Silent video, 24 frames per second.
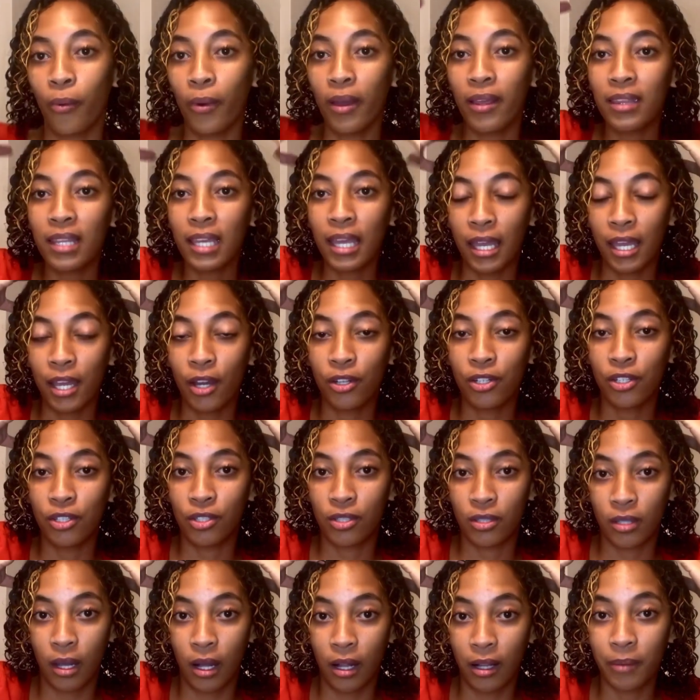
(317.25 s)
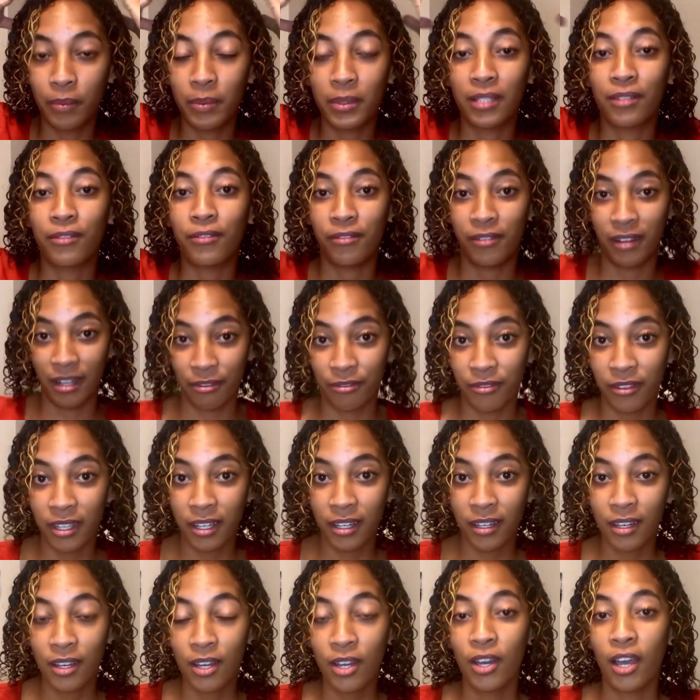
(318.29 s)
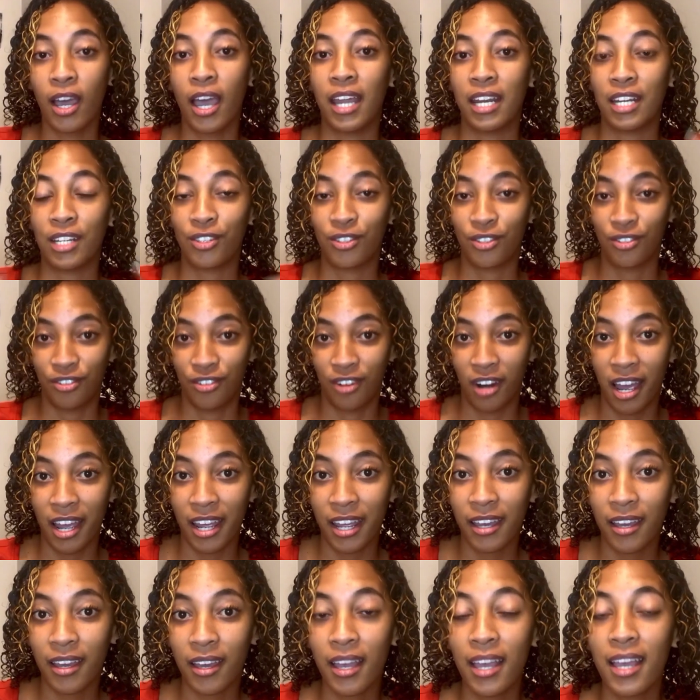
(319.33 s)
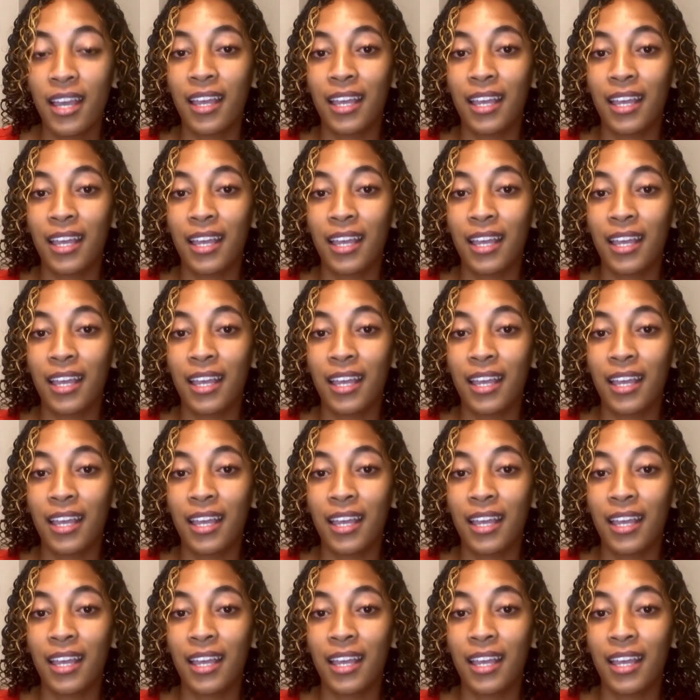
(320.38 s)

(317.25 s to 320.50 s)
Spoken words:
When the hair on your scalp is fluffier and it's drier,